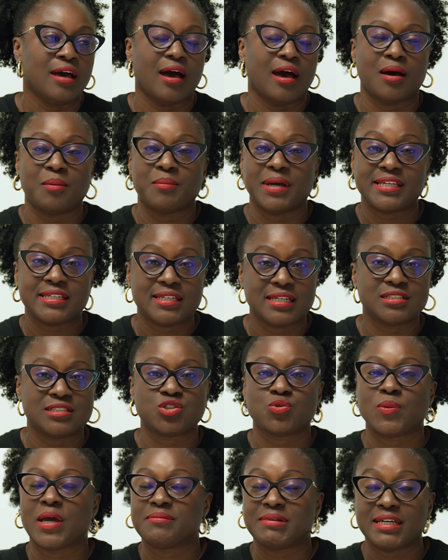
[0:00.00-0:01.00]
My
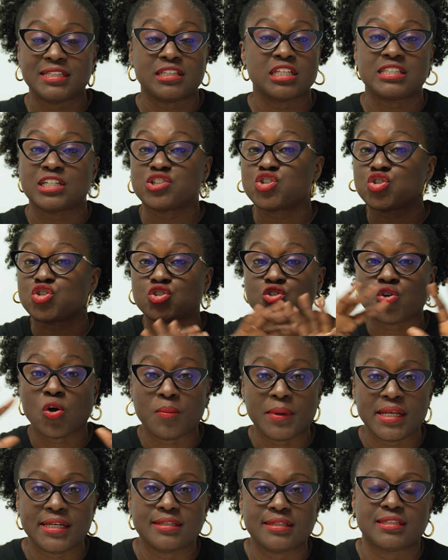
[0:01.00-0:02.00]
kid's weight, but there's so
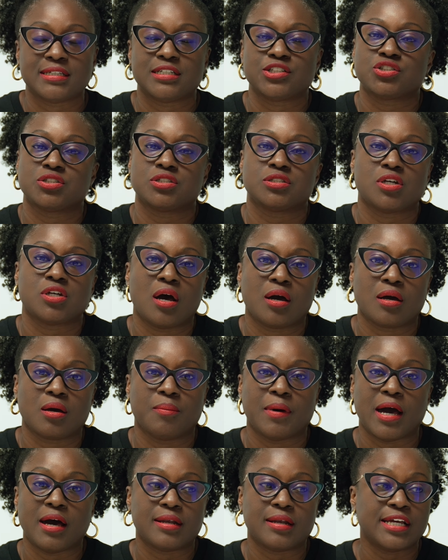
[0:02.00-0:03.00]
many things to talk
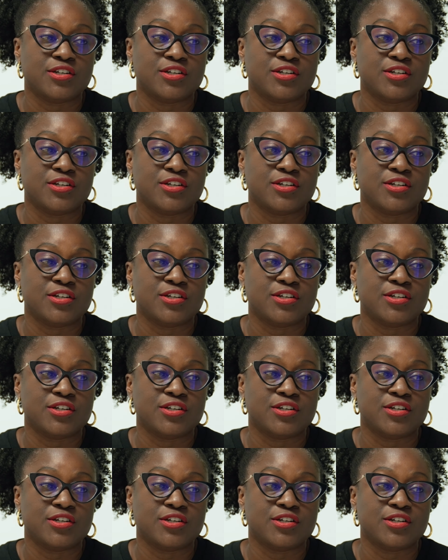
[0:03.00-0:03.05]
about.